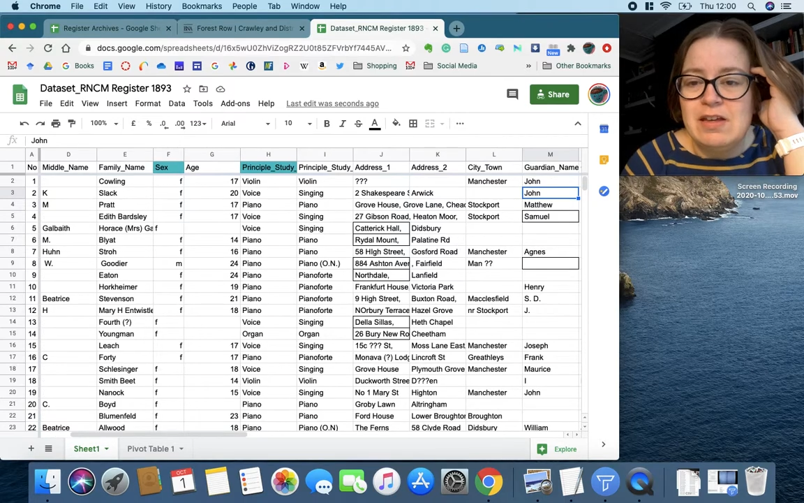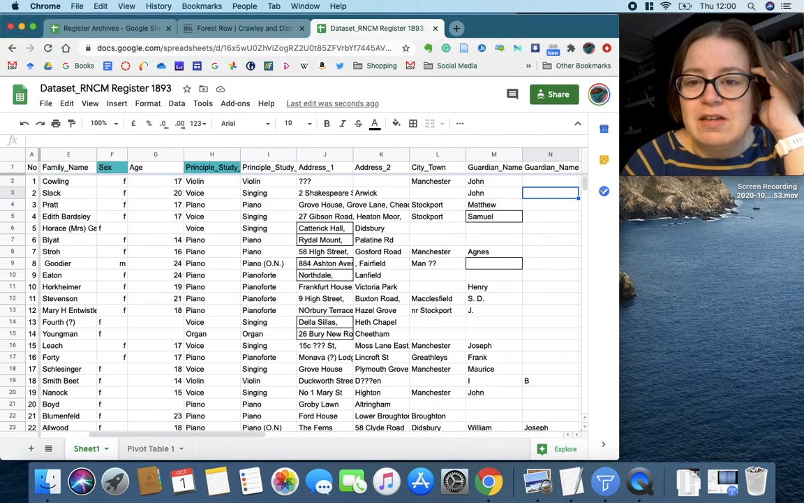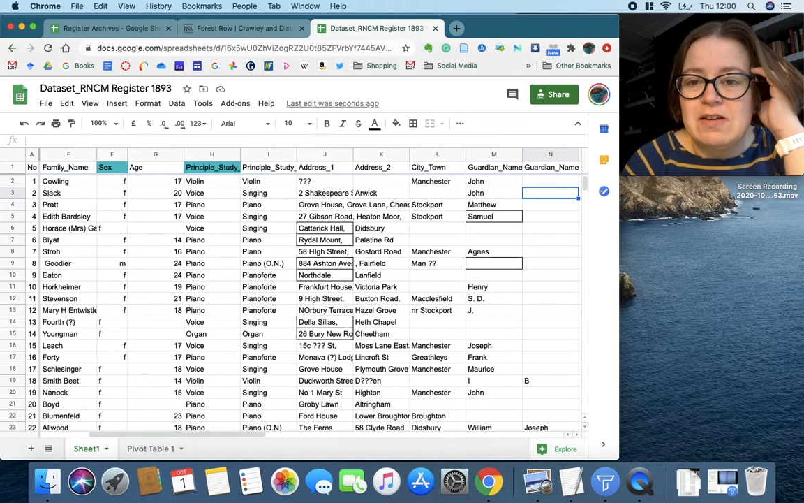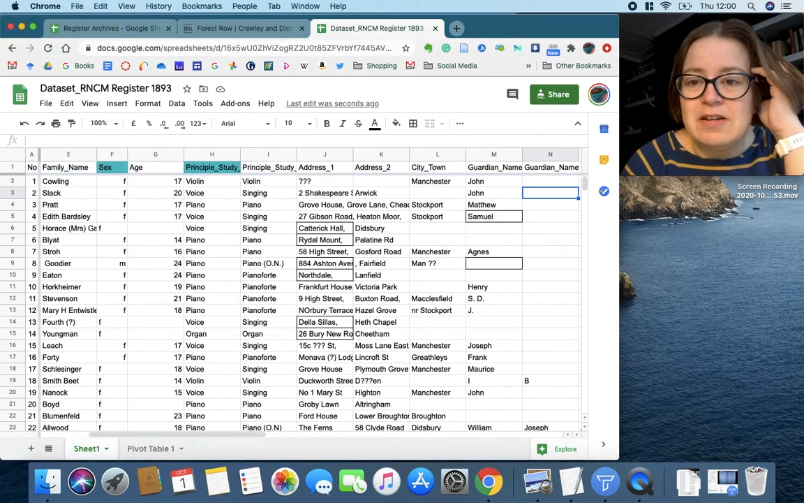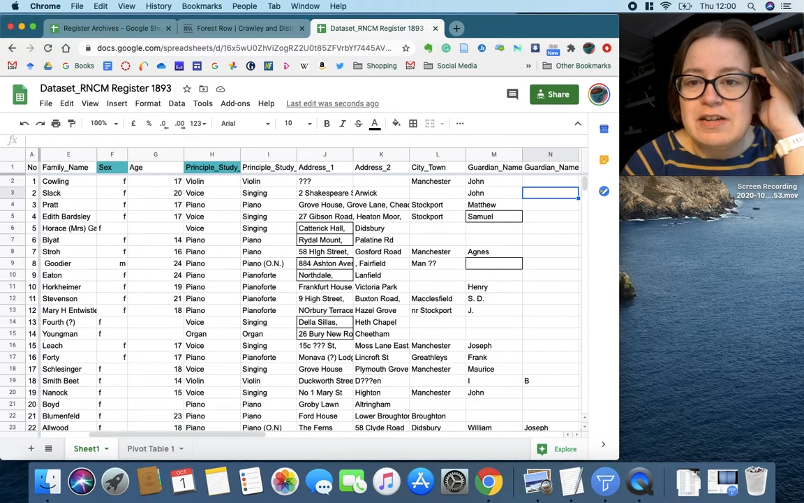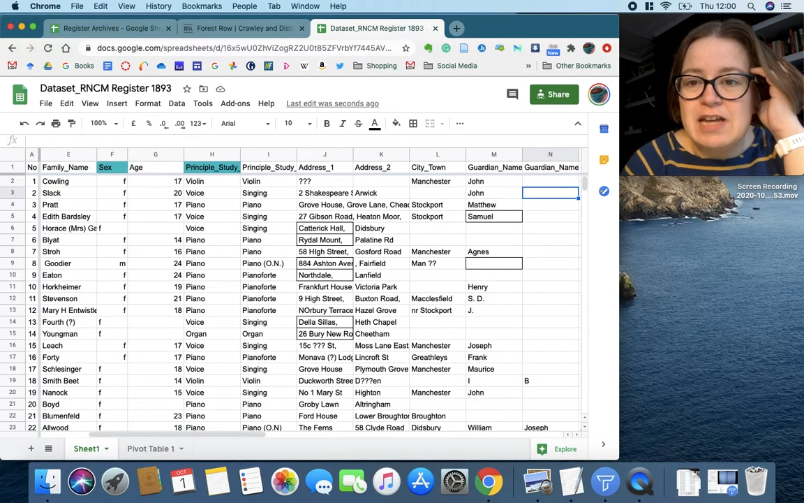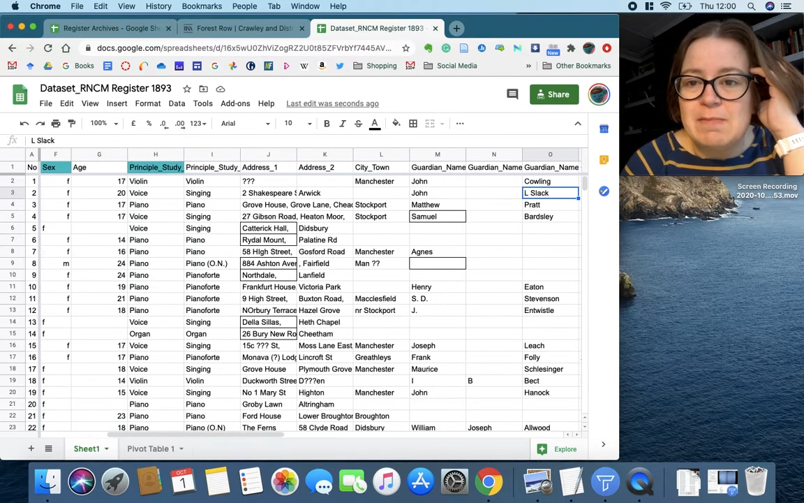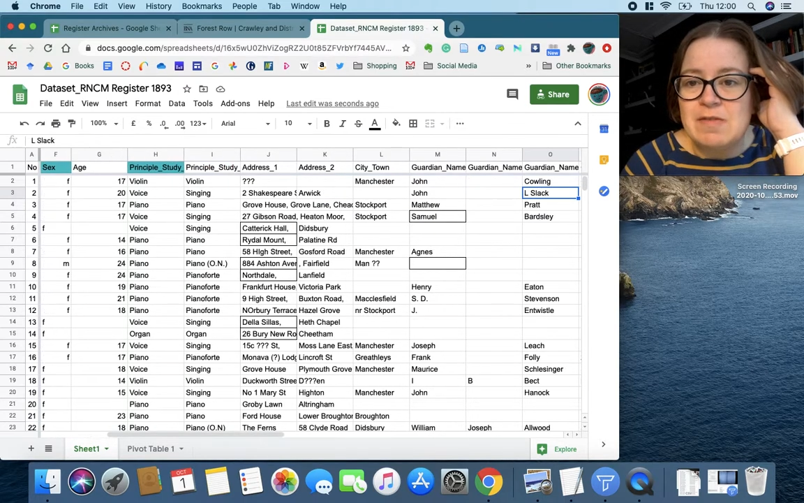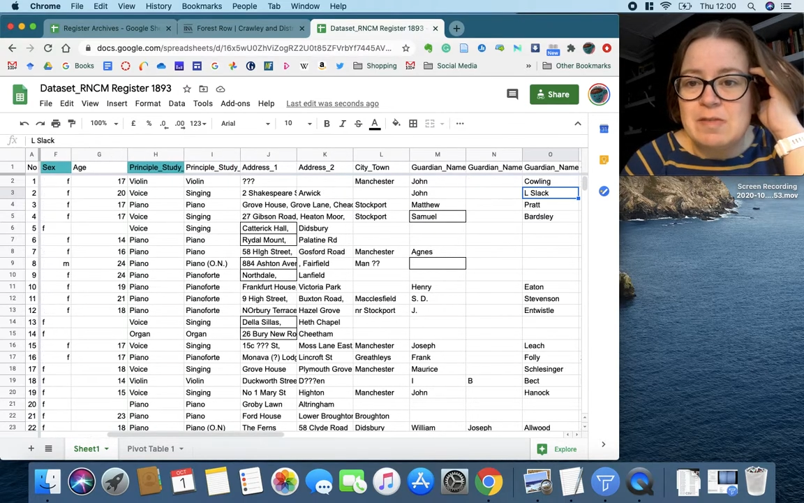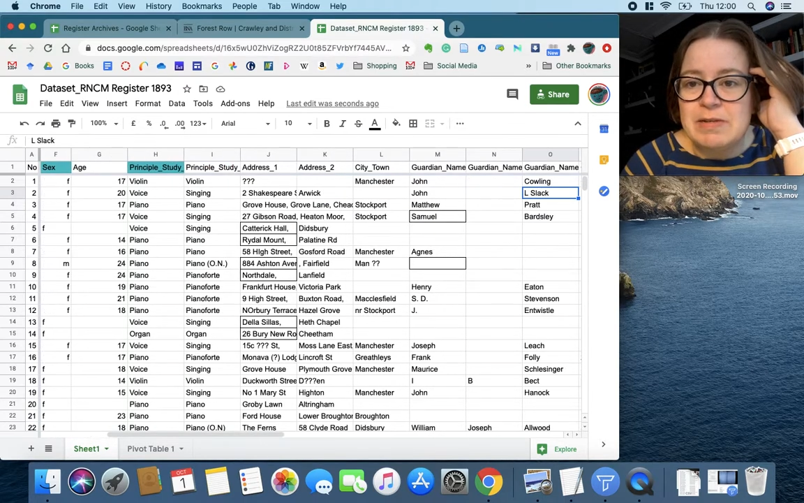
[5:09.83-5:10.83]
Guardian name
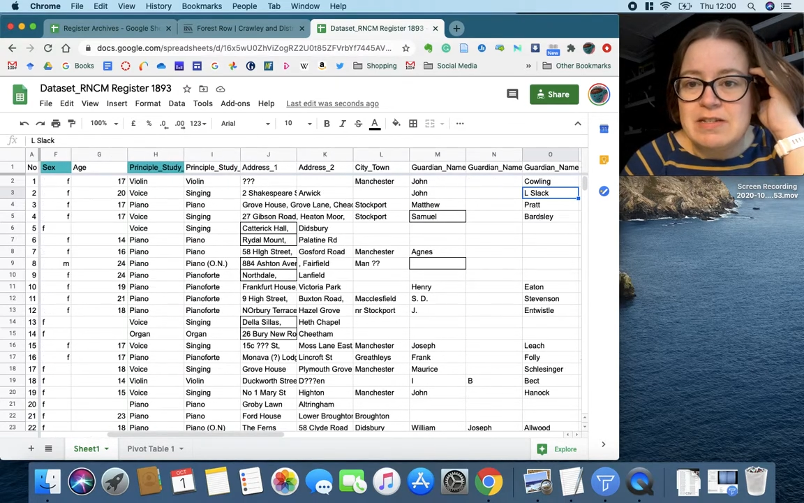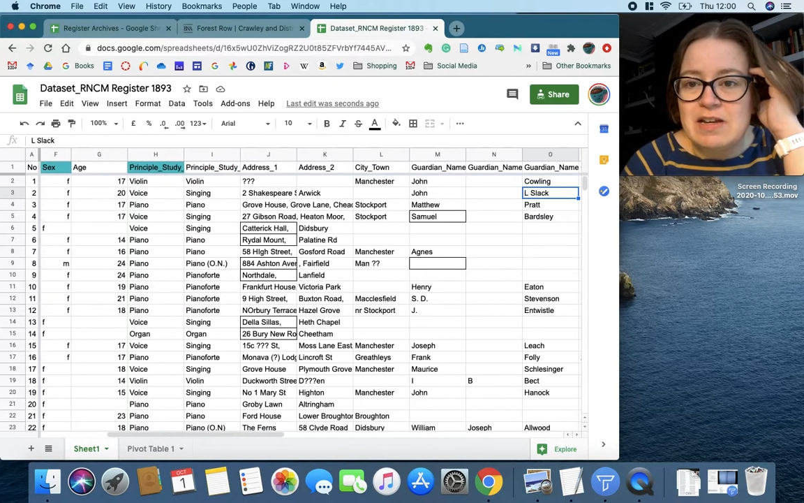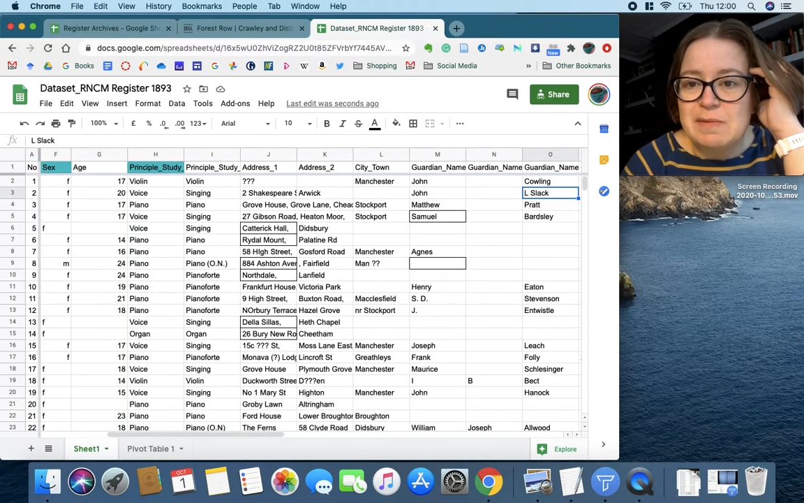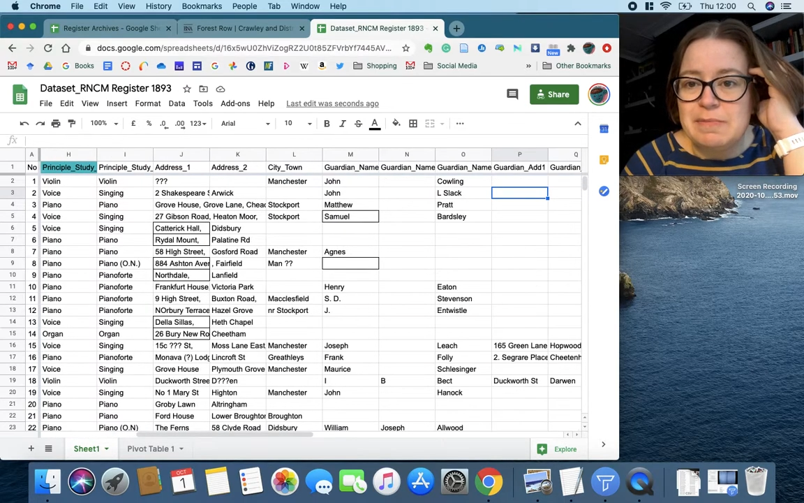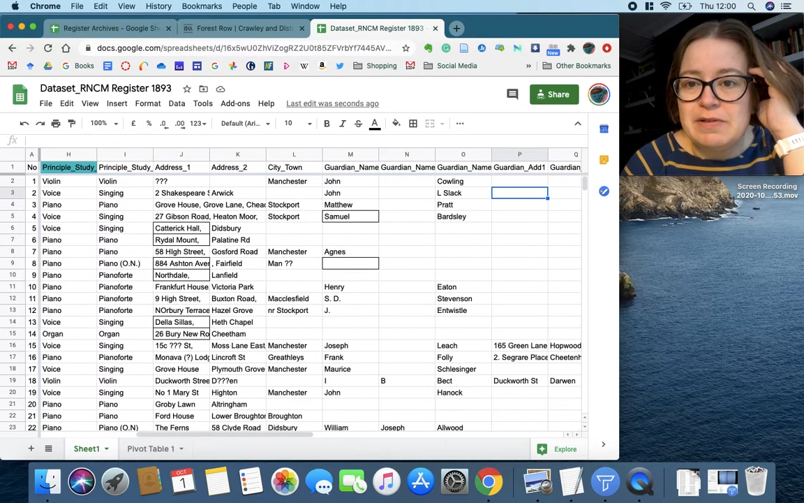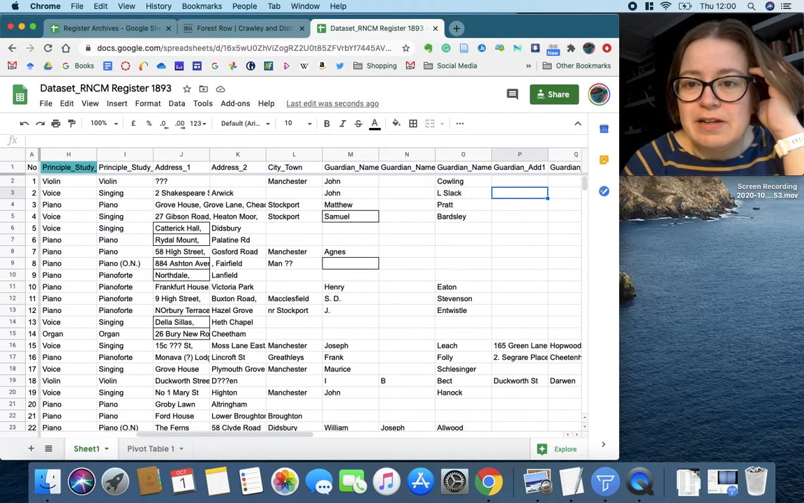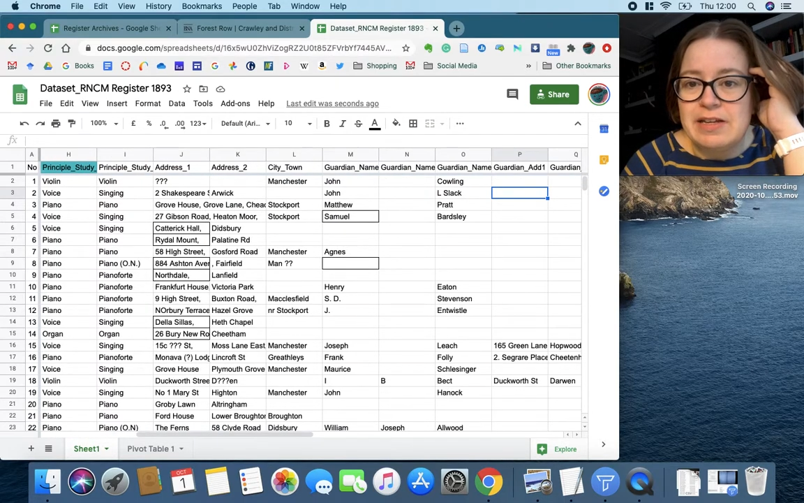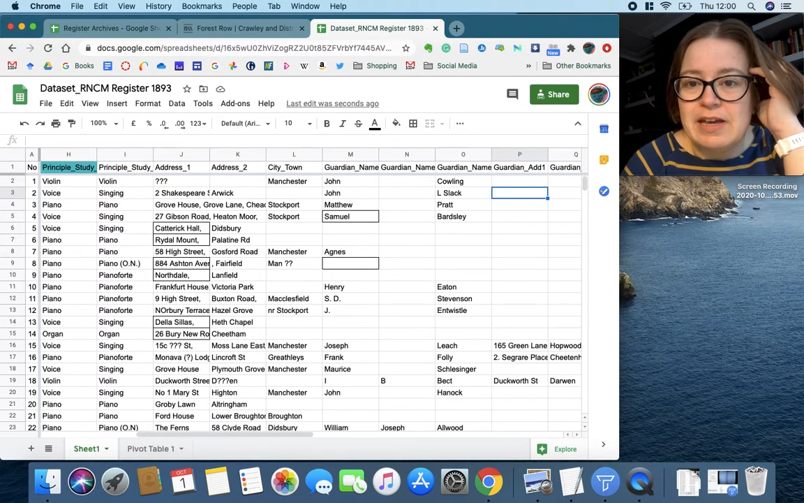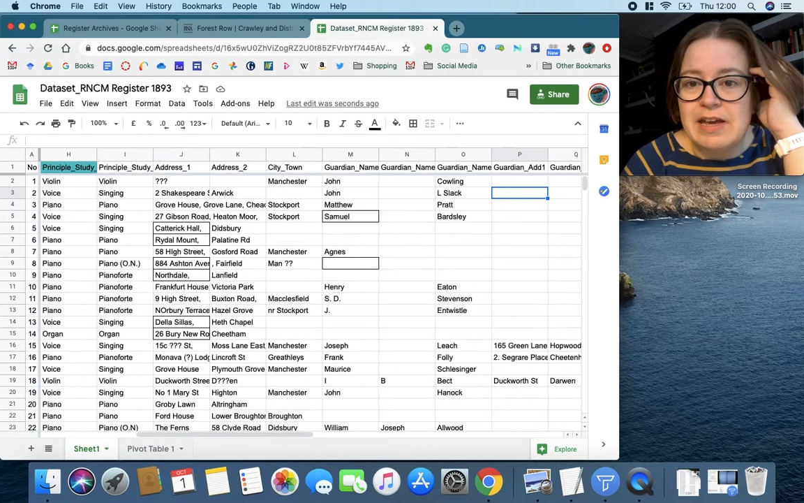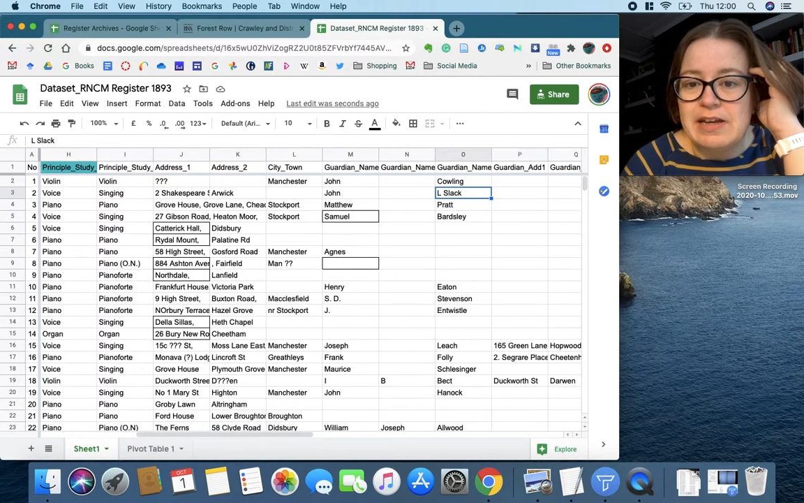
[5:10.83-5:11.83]
I've split up
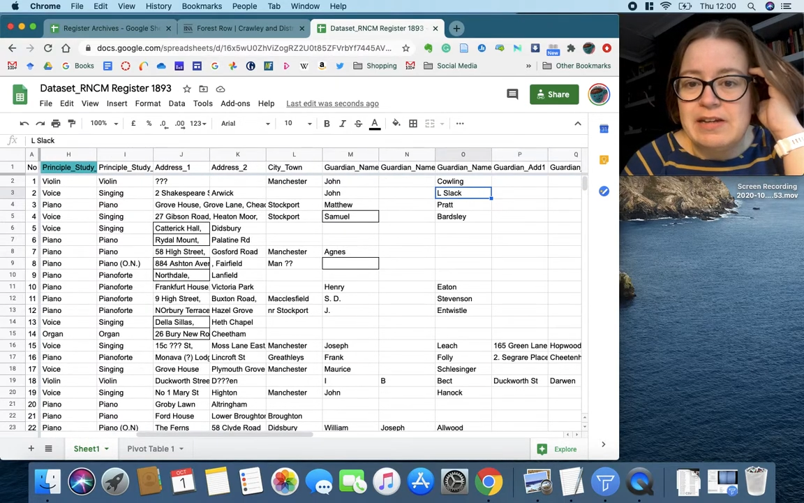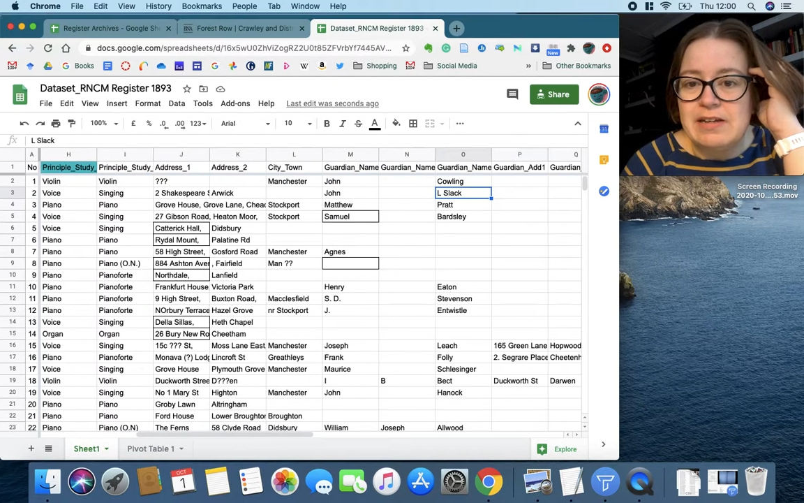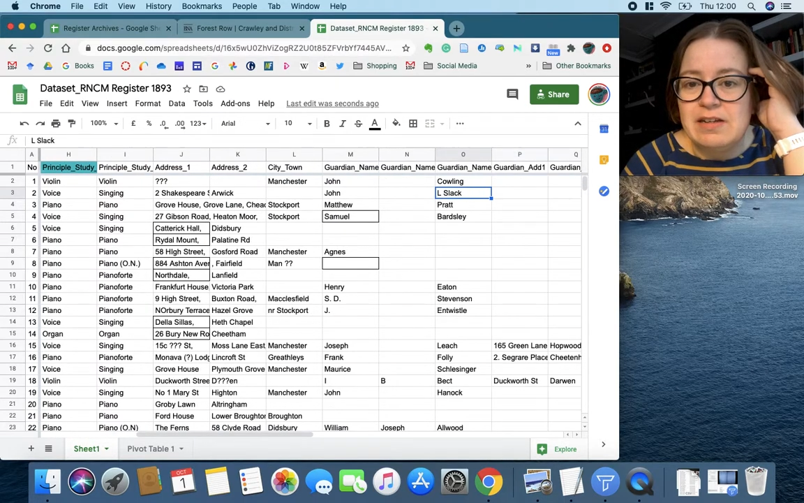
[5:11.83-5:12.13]
again.